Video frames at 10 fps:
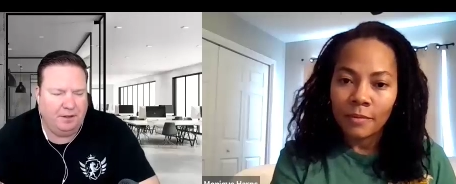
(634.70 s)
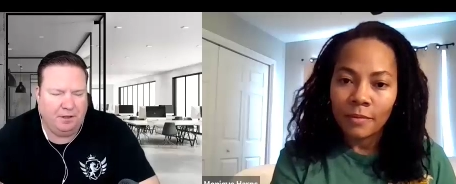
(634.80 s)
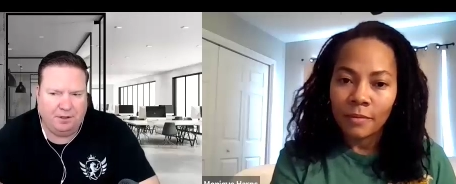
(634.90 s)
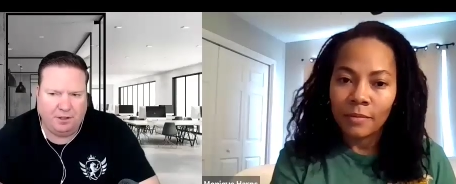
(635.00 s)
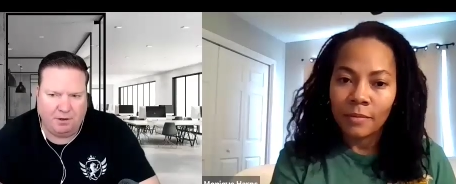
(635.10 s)

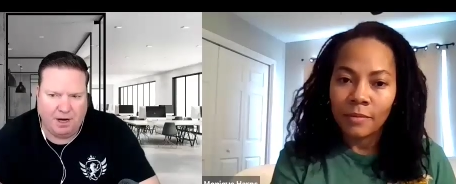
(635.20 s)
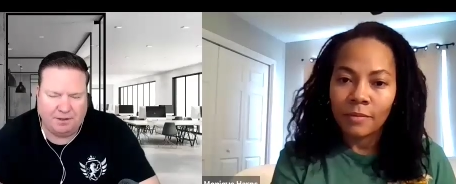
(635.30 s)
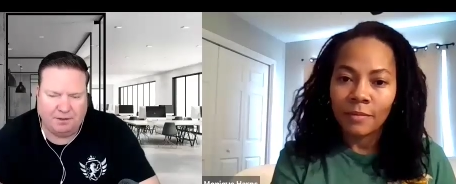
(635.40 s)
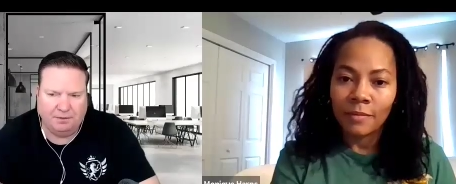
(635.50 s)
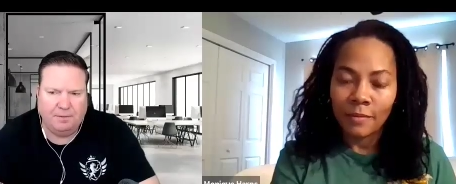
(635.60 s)
Speaker 1: there's
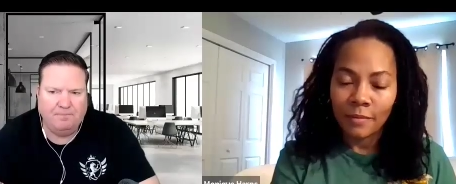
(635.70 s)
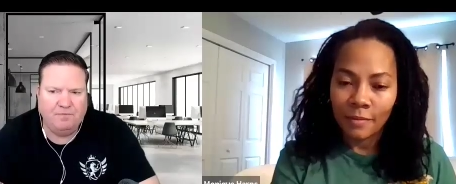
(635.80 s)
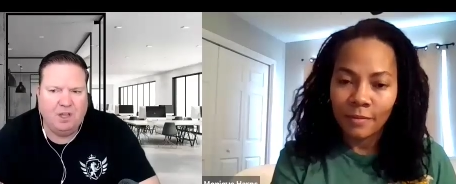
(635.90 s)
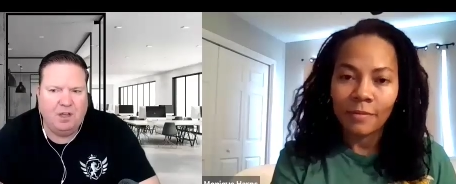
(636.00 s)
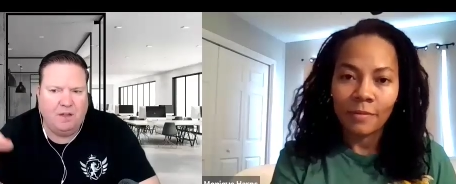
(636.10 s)
aggressive
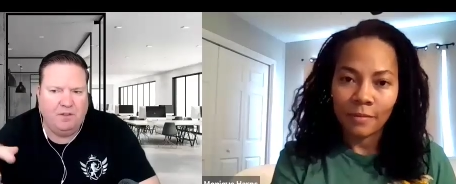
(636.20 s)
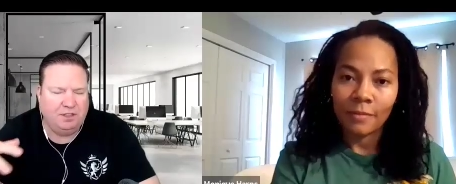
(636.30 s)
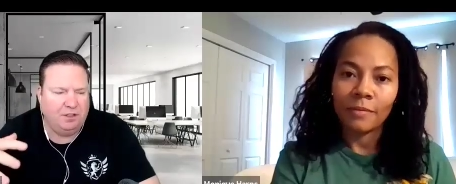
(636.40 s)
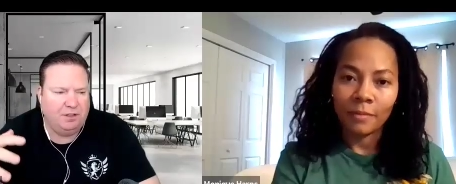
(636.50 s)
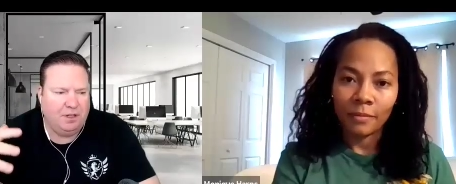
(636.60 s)
and
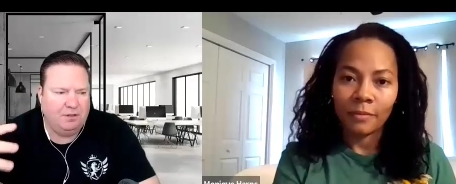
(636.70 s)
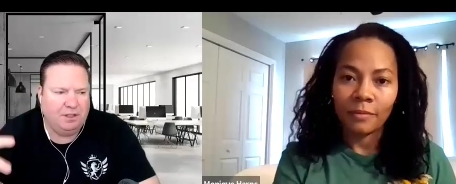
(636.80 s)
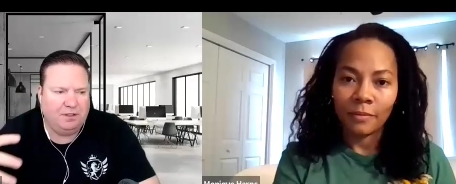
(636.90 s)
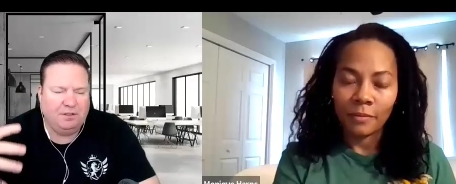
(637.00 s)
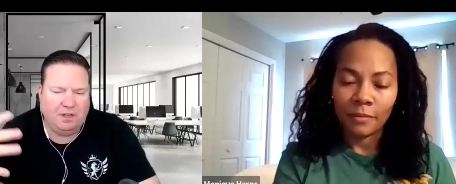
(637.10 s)
this is a,
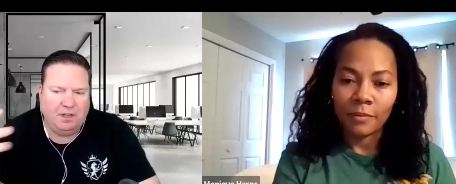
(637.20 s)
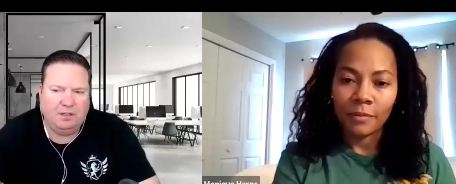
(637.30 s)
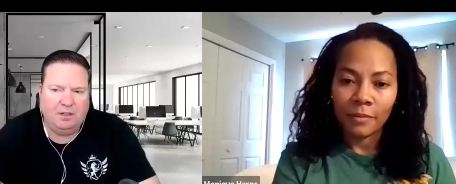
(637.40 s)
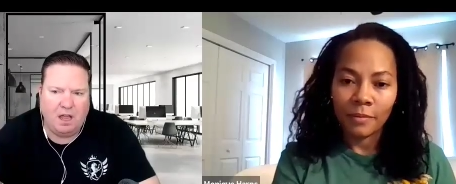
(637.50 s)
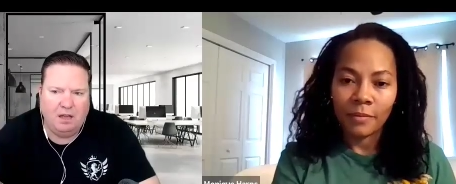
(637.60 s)
this is a,
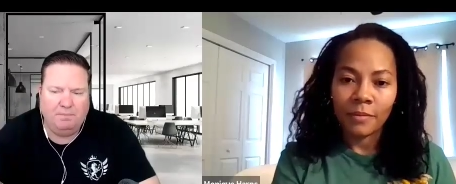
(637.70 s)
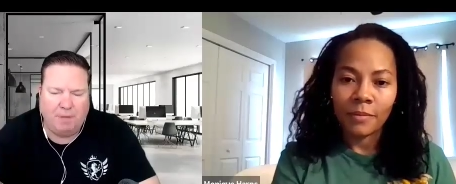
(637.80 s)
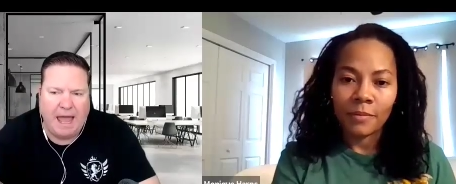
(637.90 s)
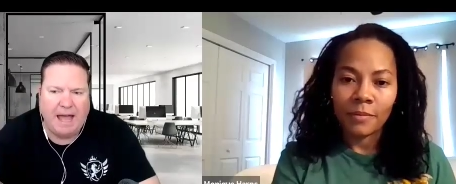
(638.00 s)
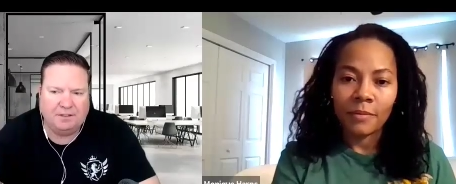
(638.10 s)
a
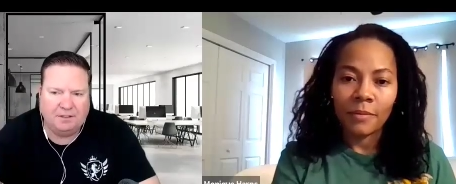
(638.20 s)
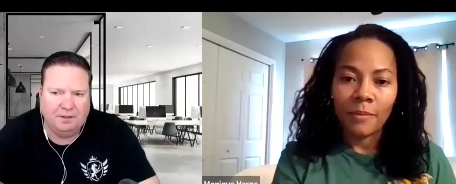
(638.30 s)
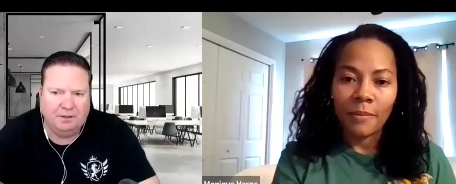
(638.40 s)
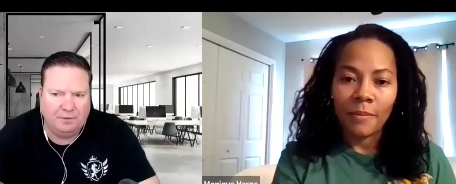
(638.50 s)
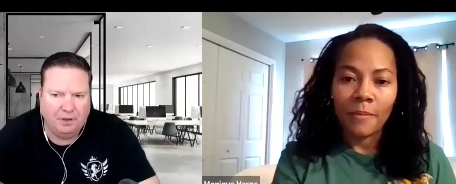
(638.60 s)

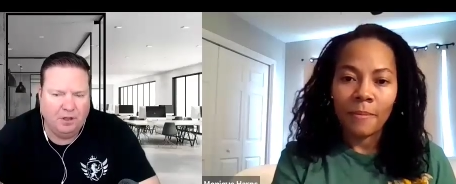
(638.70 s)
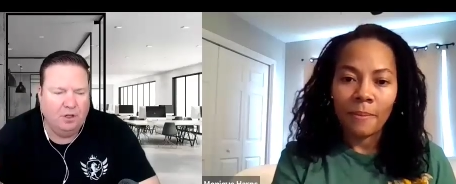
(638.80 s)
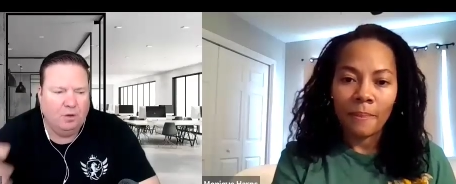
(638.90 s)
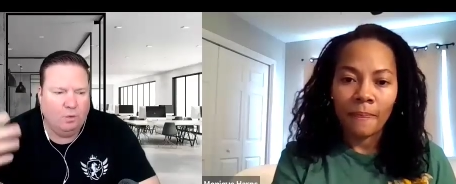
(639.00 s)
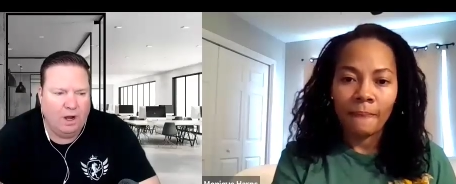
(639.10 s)
passive
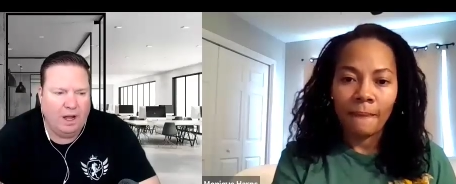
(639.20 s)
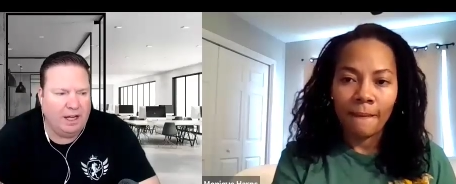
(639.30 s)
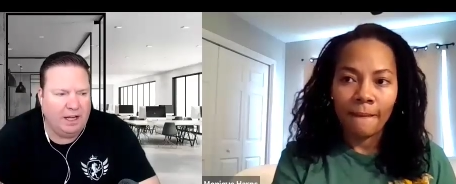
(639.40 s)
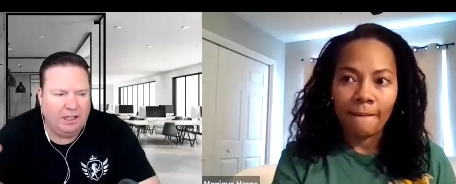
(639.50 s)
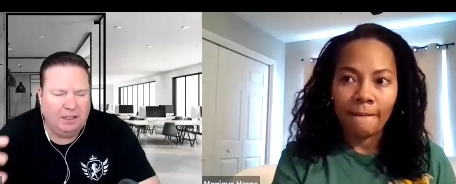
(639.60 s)

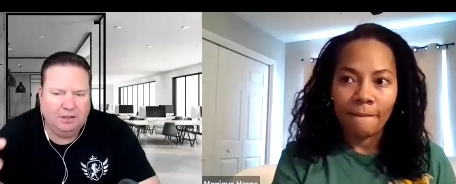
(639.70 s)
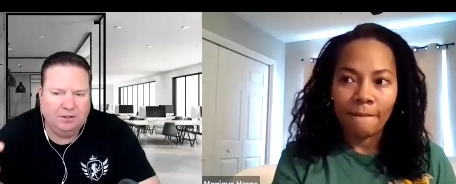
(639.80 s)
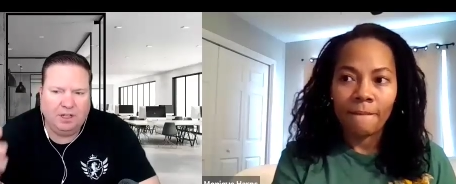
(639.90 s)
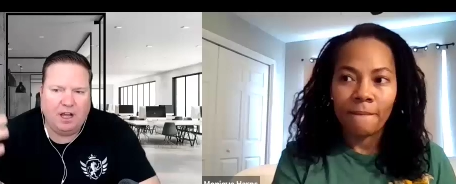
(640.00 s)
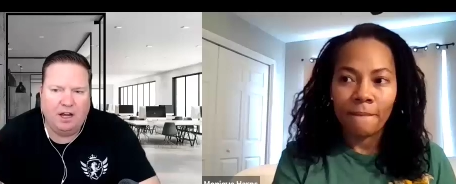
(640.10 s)
way
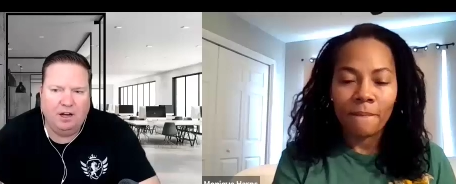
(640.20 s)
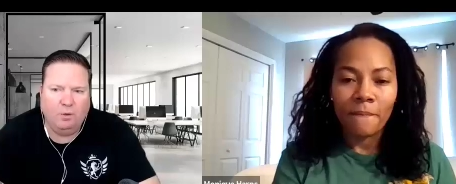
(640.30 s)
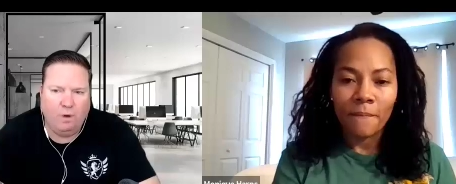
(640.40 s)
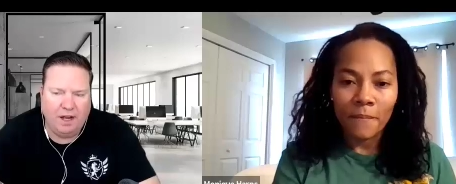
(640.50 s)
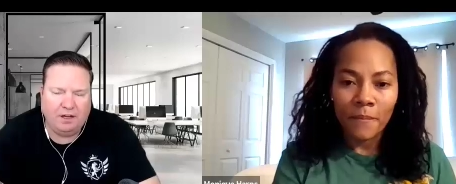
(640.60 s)
to kind
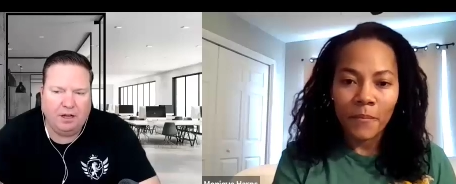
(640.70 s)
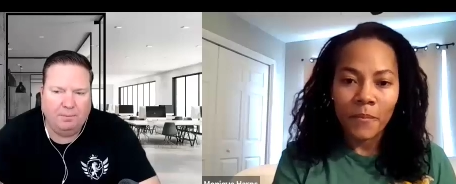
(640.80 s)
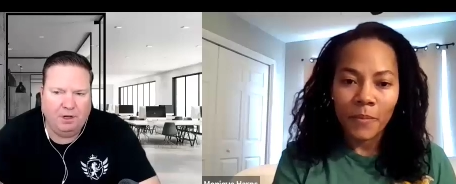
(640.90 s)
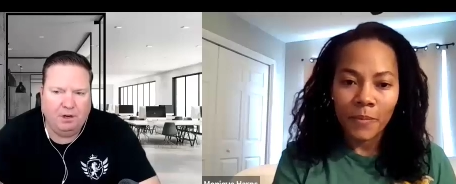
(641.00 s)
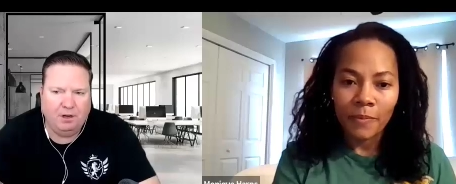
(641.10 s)
of wake
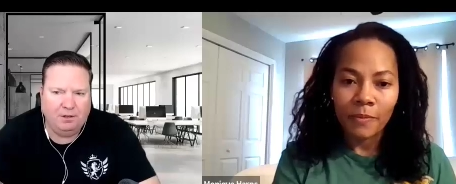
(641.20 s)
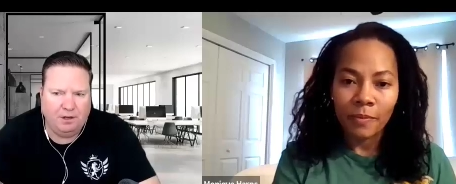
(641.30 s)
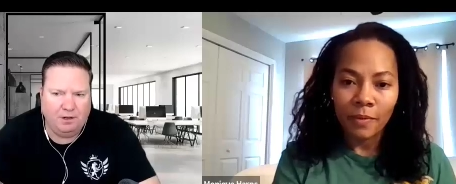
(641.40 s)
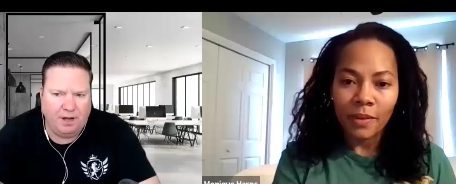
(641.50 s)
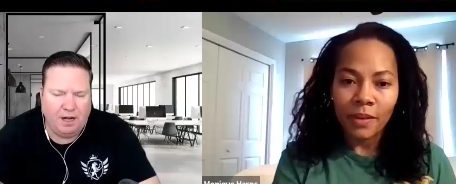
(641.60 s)
up your
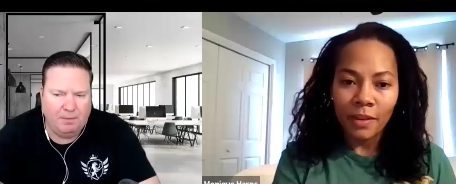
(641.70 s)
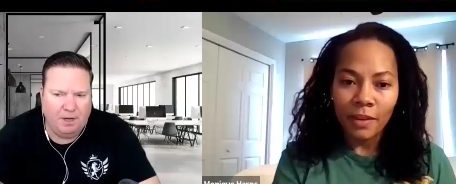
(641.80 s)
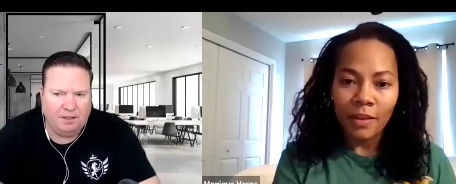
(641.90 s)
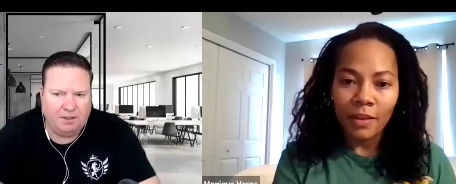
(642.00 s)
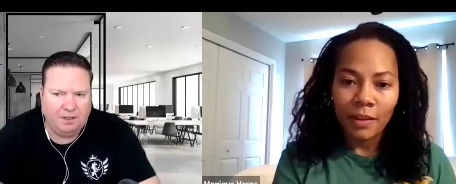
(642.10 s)
your
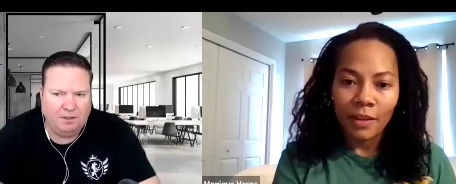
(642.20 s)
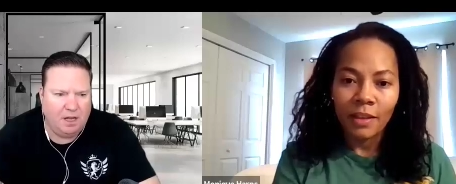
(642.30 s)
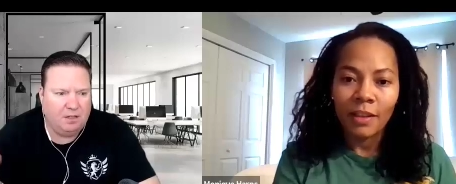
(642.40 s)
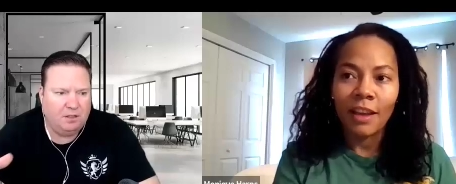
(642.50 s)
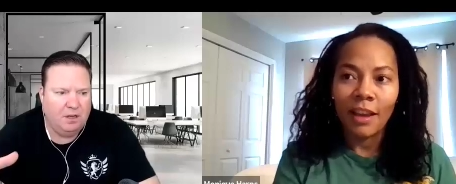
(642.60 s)
database it,
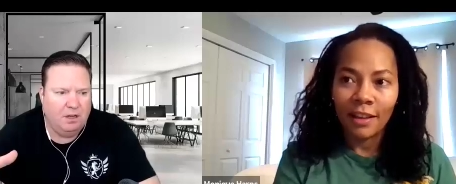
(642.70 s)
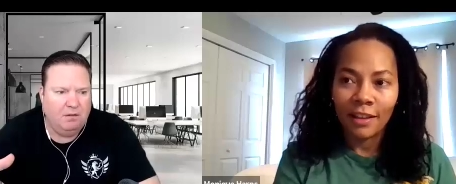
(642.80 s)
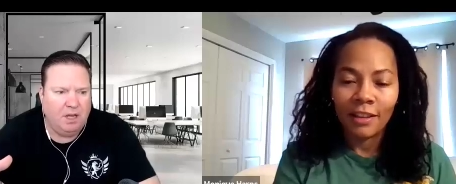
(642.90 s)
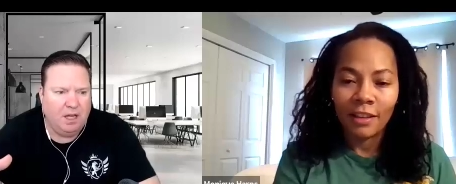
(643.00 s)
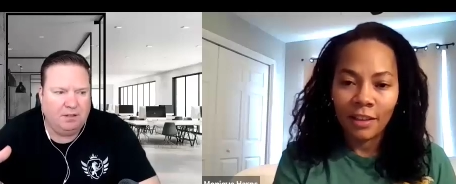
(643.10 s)
it's yeah.
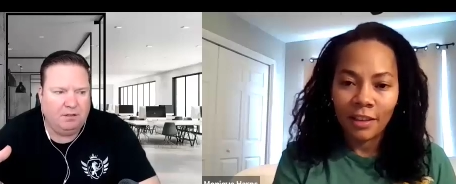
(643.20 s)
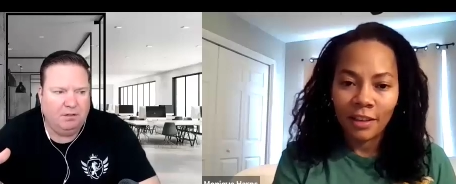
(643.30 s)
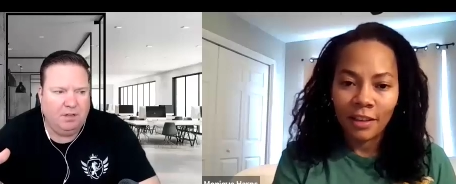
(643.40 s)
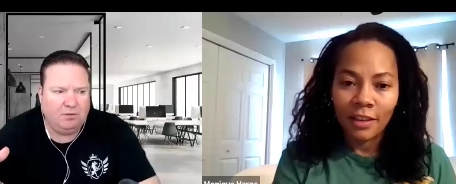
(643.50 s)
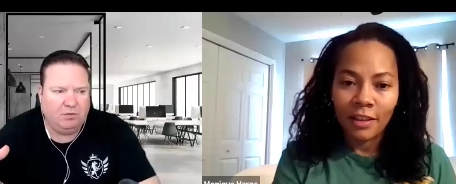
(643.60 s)
it's it's